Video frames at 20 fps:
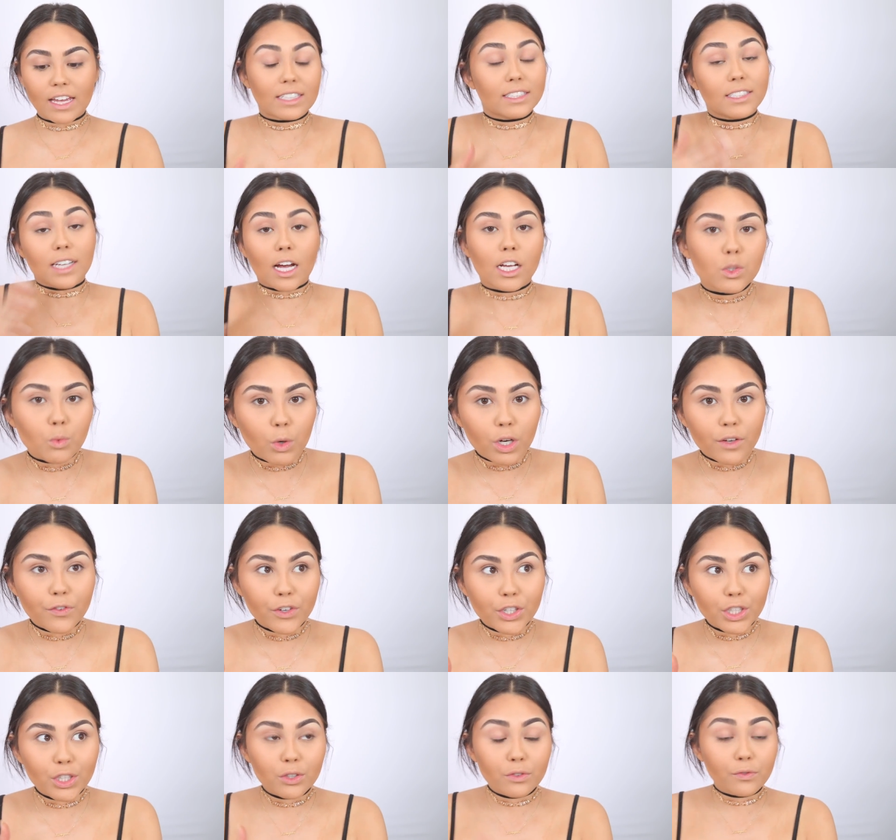it does work
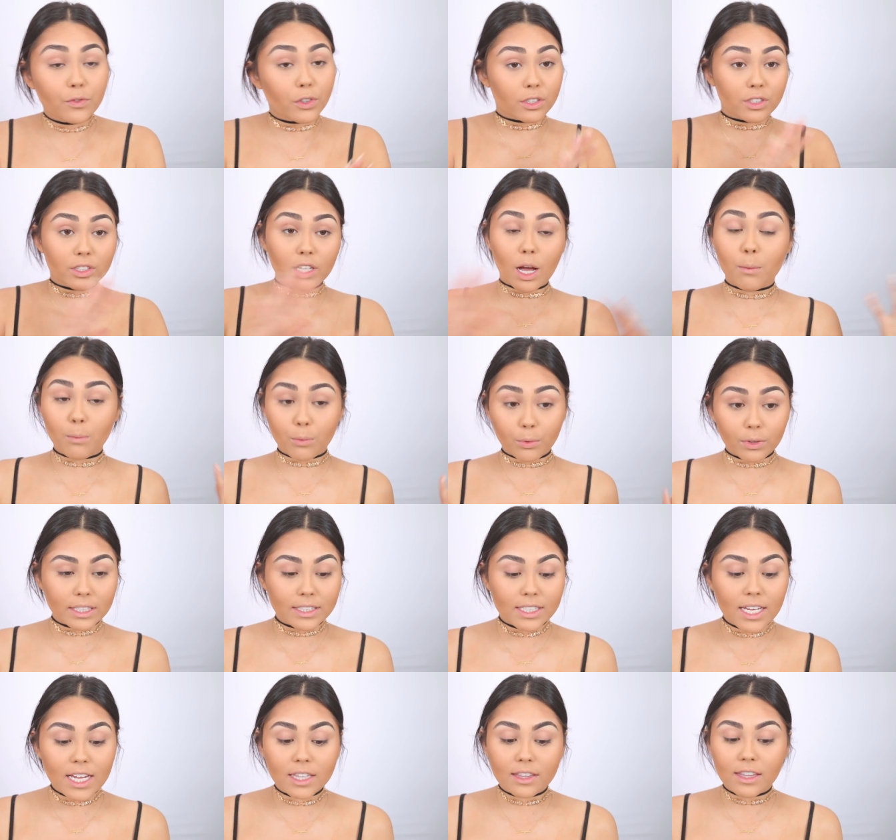for you for some
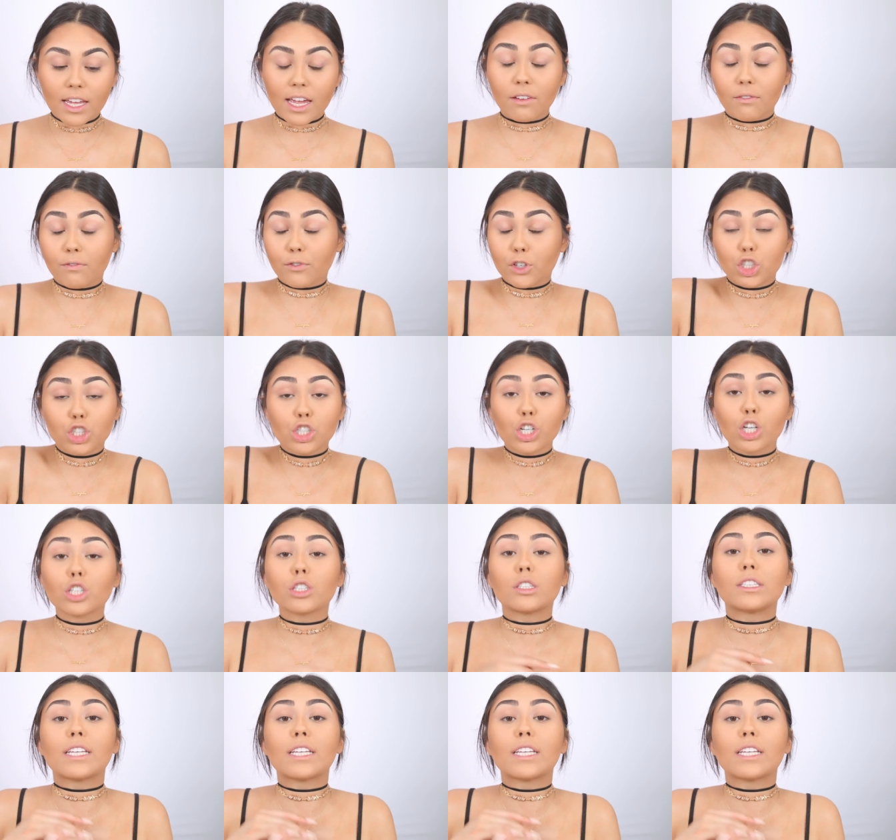reason, then for sure,